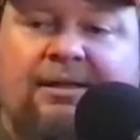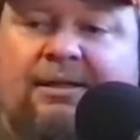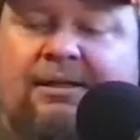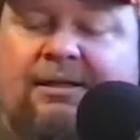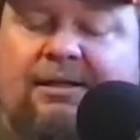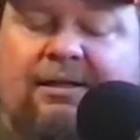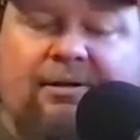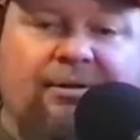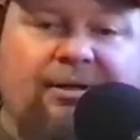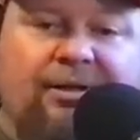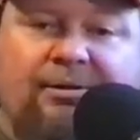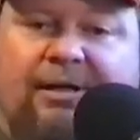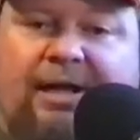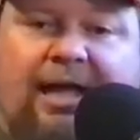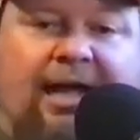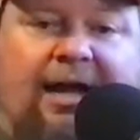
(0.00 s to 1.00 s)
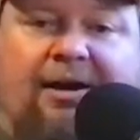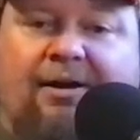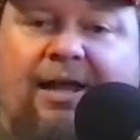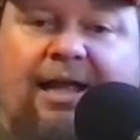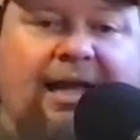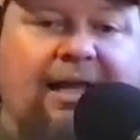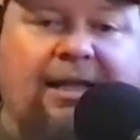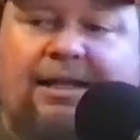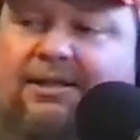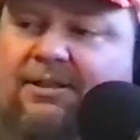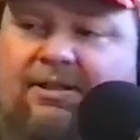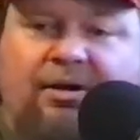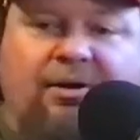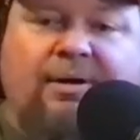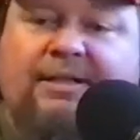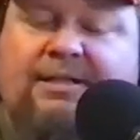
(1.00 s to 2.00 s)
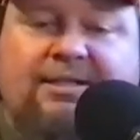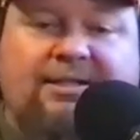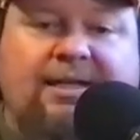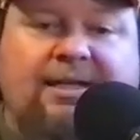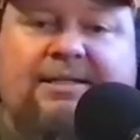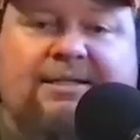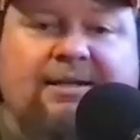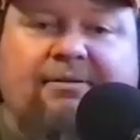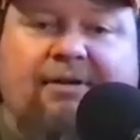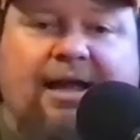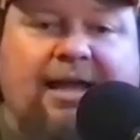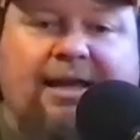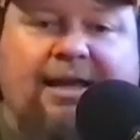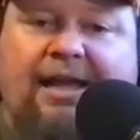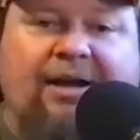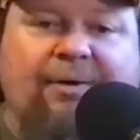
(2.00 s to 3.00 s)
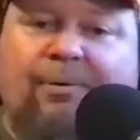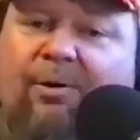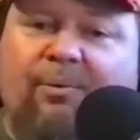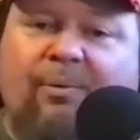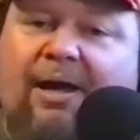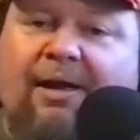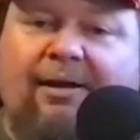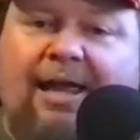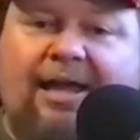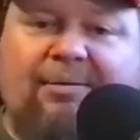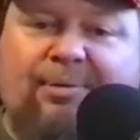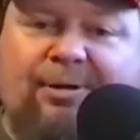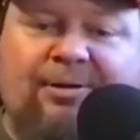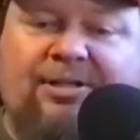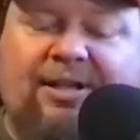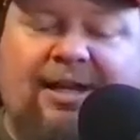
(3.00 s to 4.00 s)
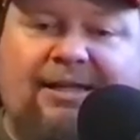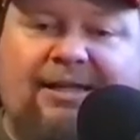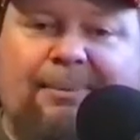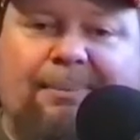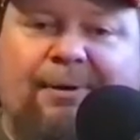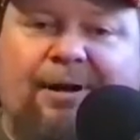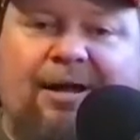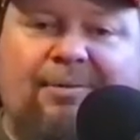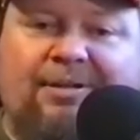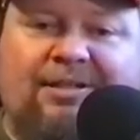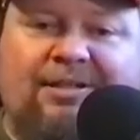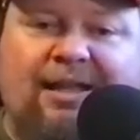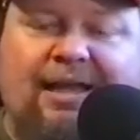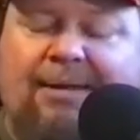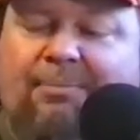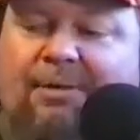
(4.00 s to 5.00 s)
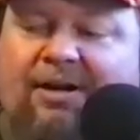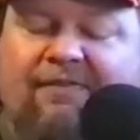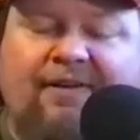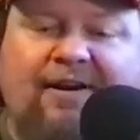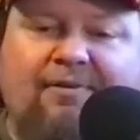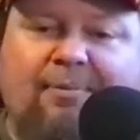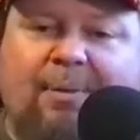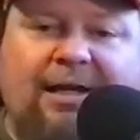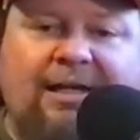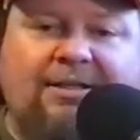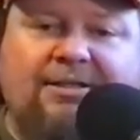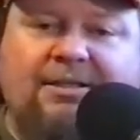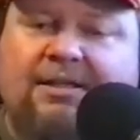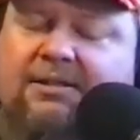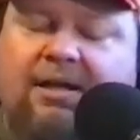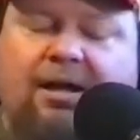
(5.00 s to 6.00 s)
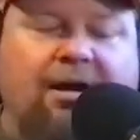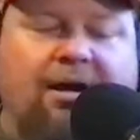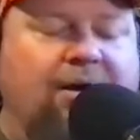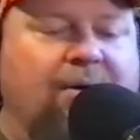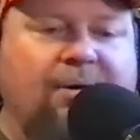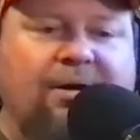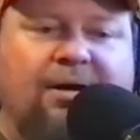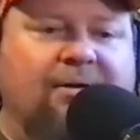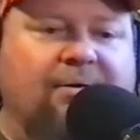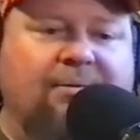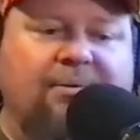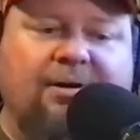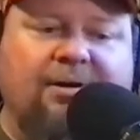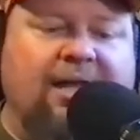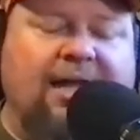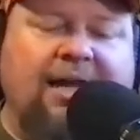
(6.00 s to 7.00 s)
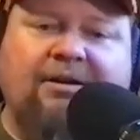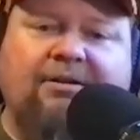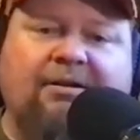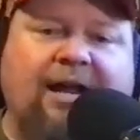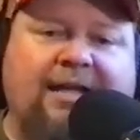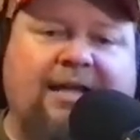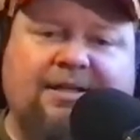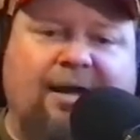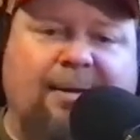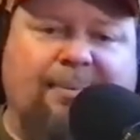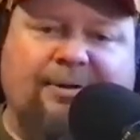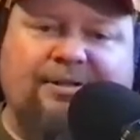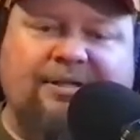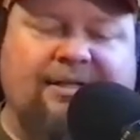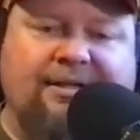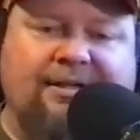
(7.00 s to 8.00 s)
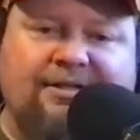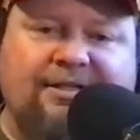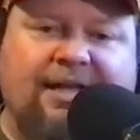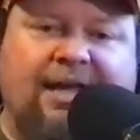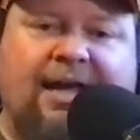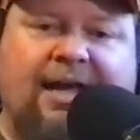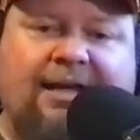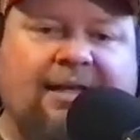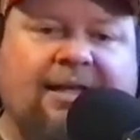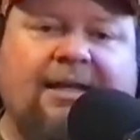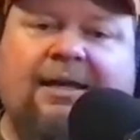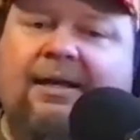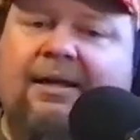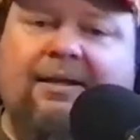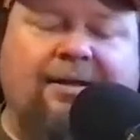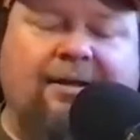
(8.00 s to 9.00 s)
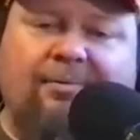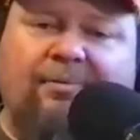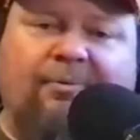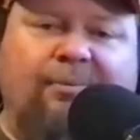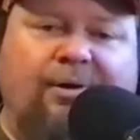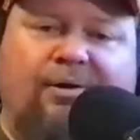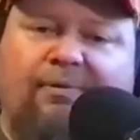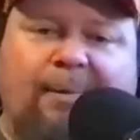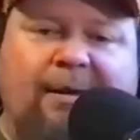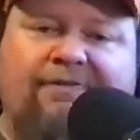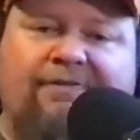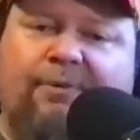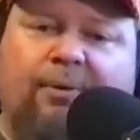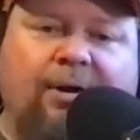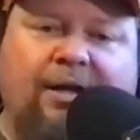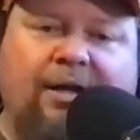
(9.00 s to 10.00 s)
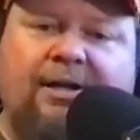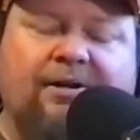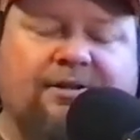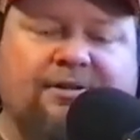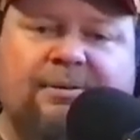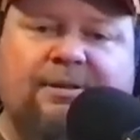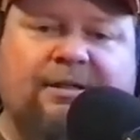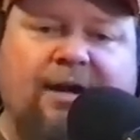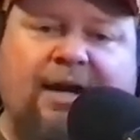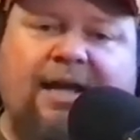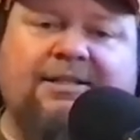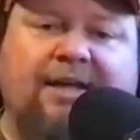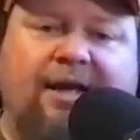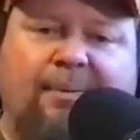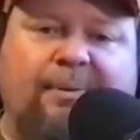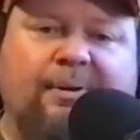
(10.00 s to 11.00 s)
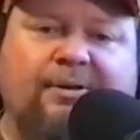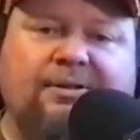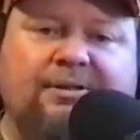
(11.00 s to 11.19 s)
You and I are like, let's go and seize it right now. We're well able to take the promised land. But if everybody says, no, we're like grasshoppers in their sight, then we'll be 40 years with the grasshoppers.